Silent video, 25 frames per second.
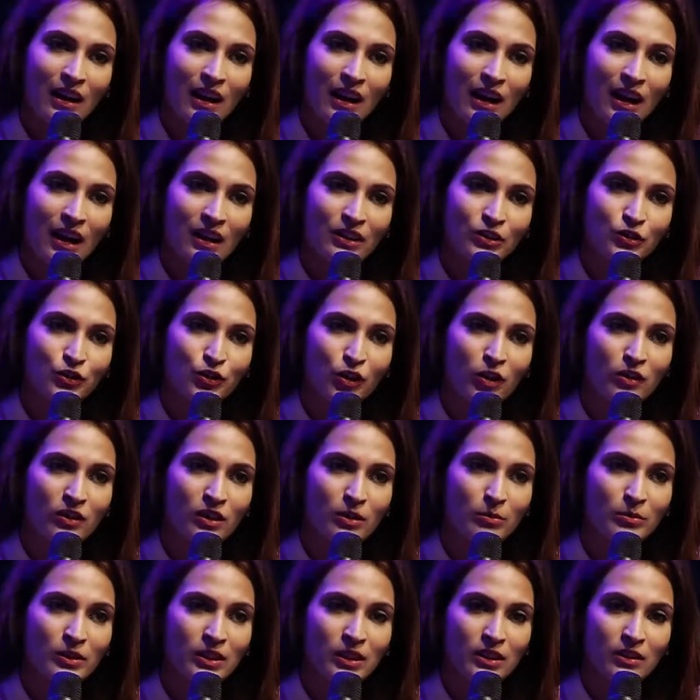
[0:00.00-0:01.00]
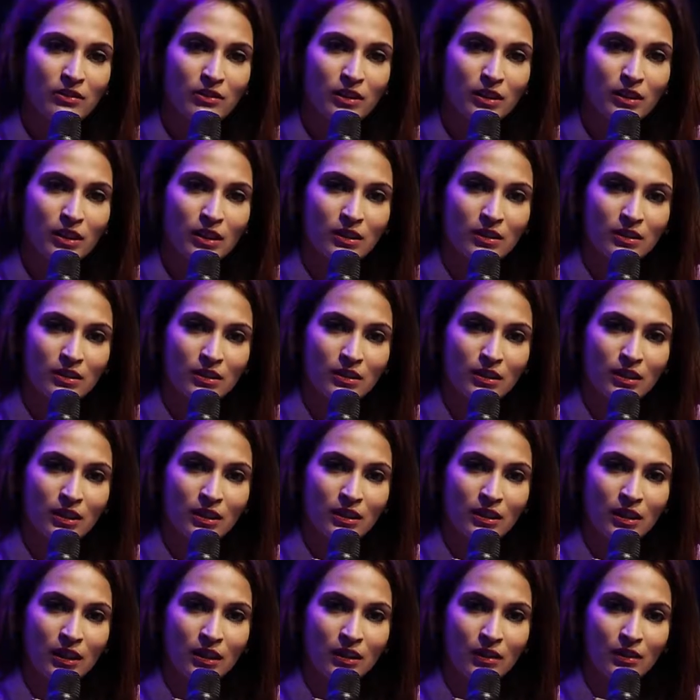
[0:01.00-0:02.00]
I strongly believe in
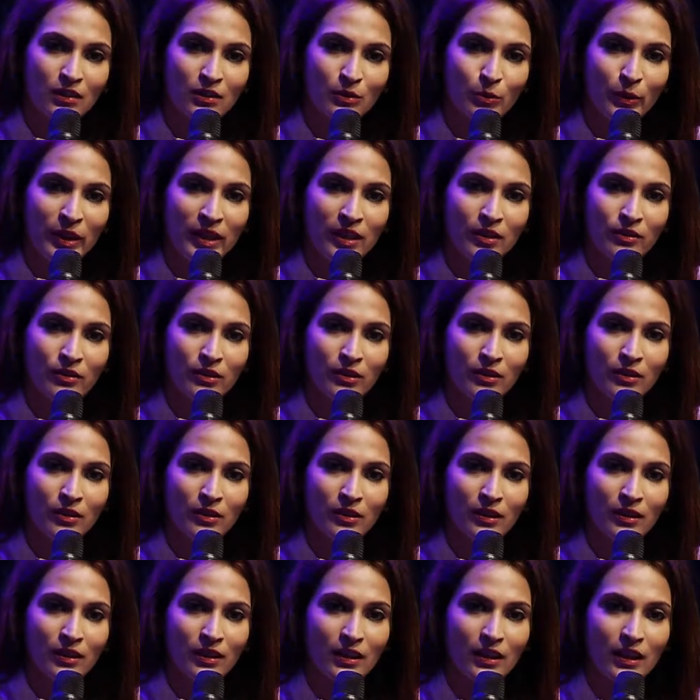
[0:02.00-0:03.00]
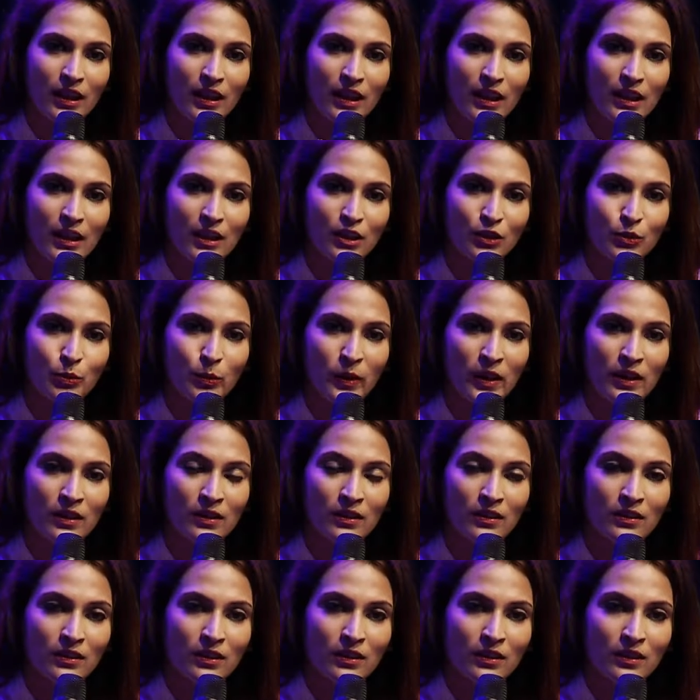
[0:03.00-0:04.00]
destiny and wherever each
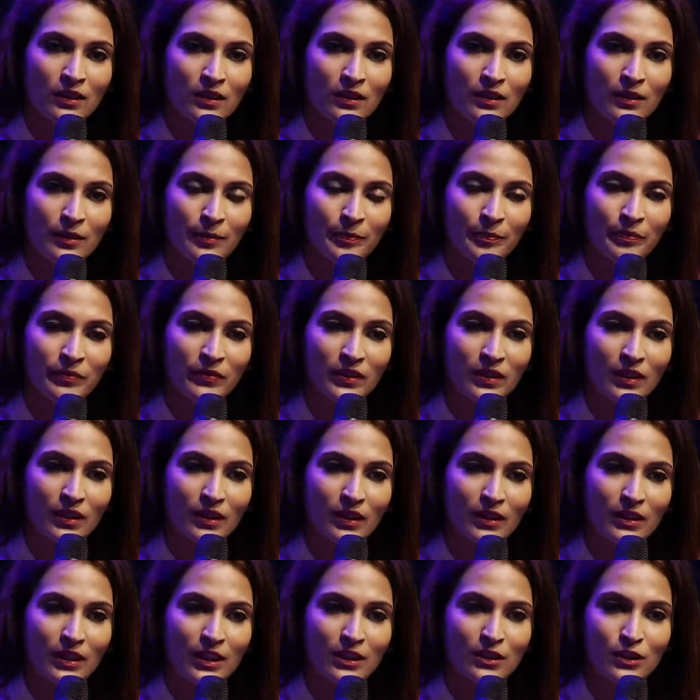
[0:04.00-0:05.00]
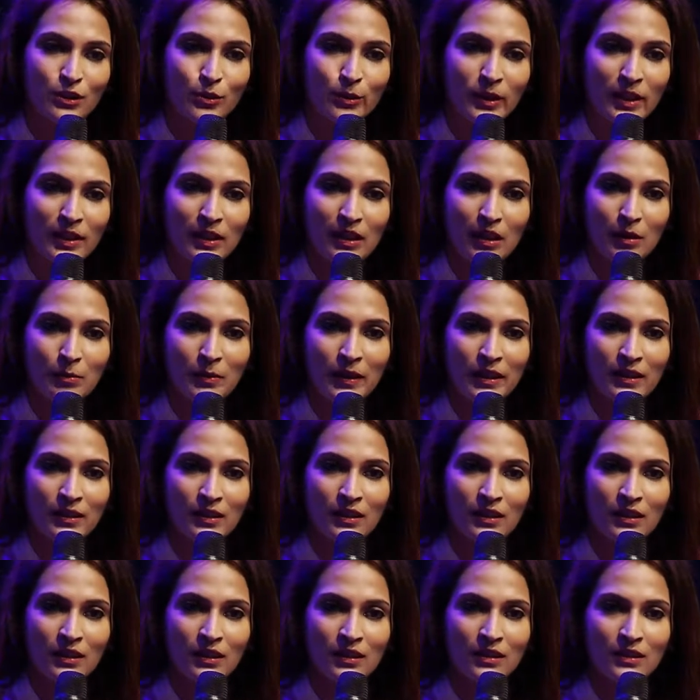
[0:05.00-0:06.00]
one um, needs to end up, I
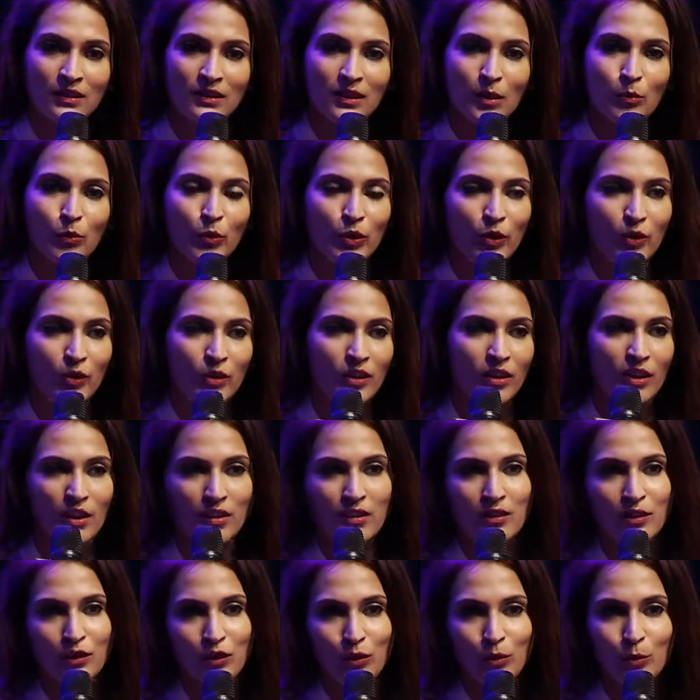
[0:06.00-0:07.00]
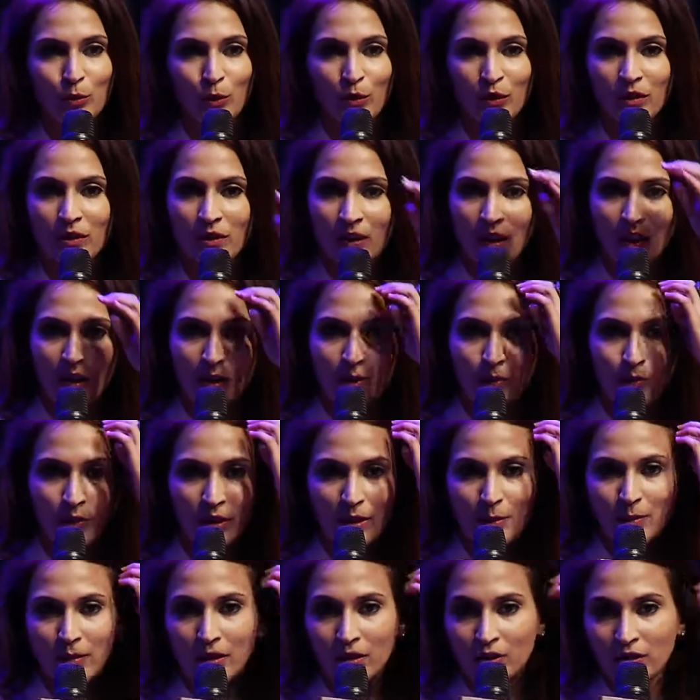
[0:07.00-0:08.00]
think some way or the other you would
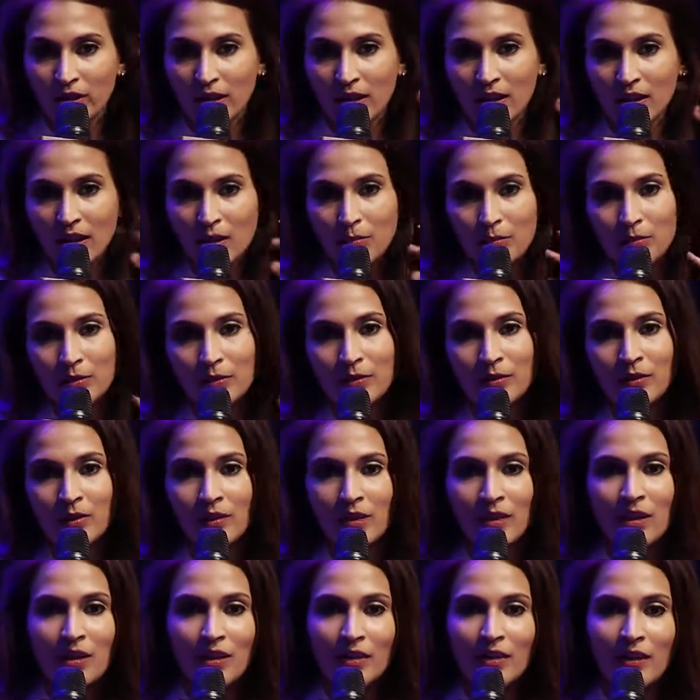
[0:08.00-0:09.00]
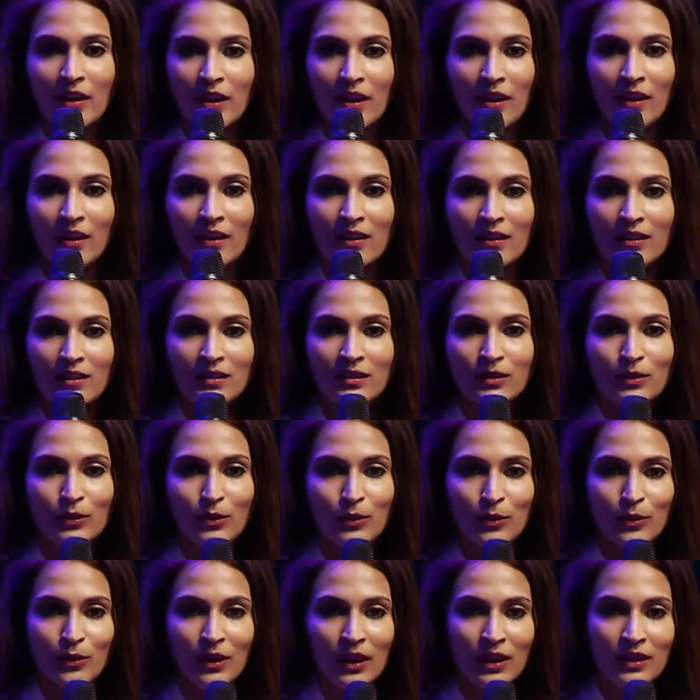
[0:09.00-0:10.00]
pretty much end up there.
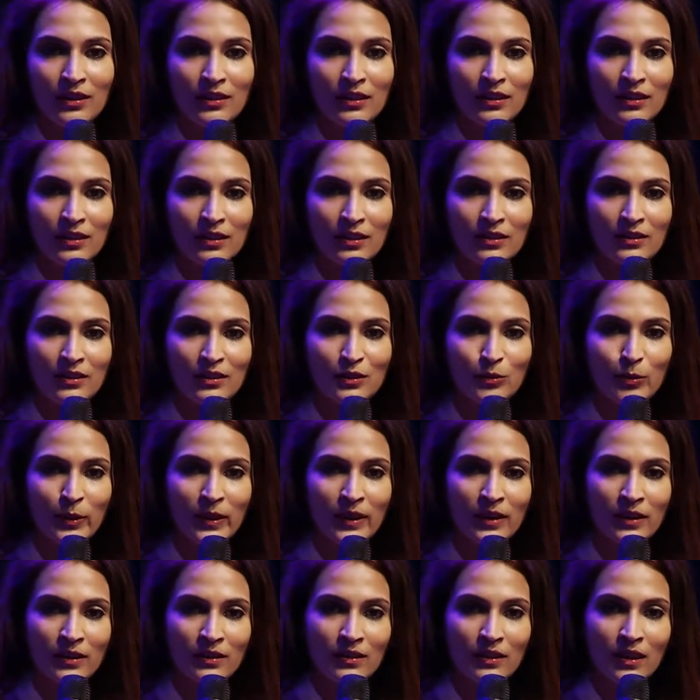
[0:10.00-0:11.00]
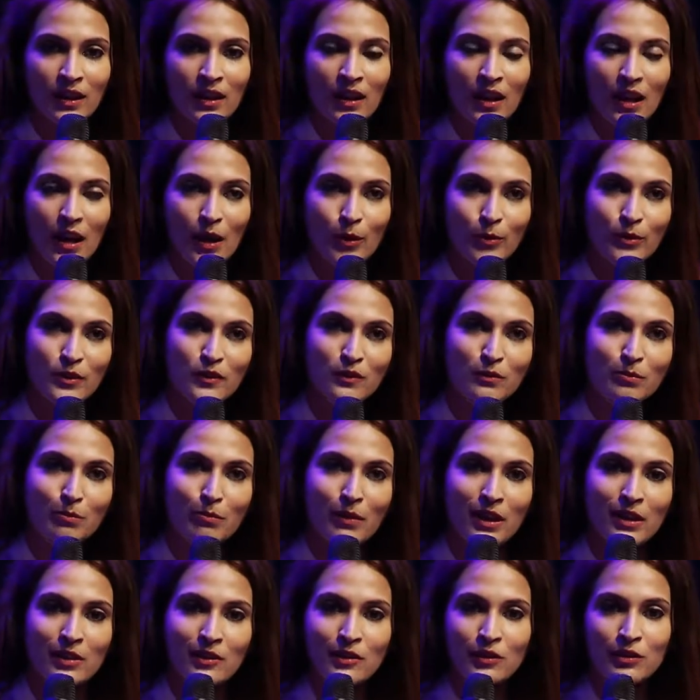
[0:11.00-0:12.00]
So I think this is where I was
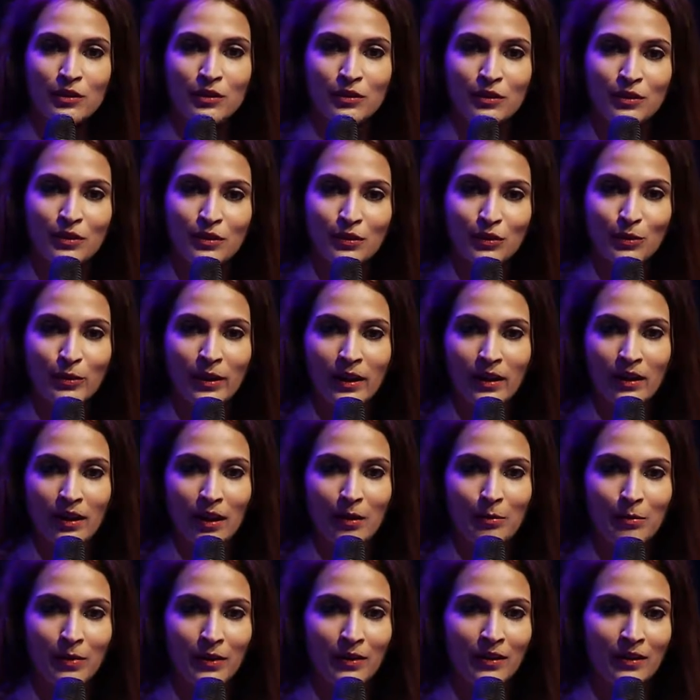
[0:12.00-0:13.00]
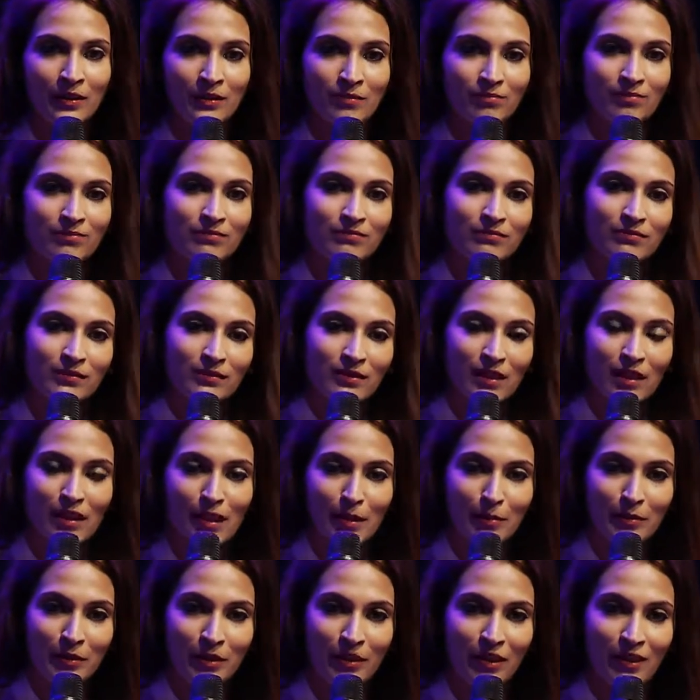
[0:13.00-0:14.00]
meant to end up and
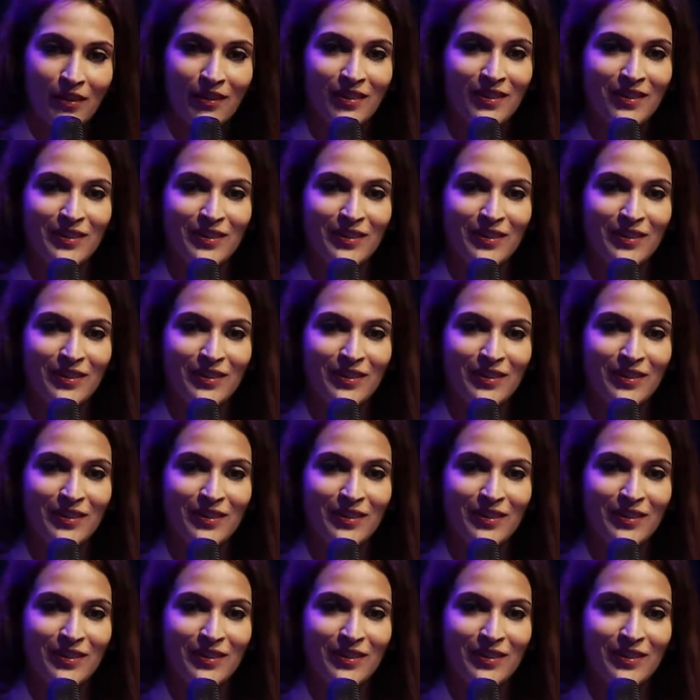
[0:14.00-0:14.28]
I'm here.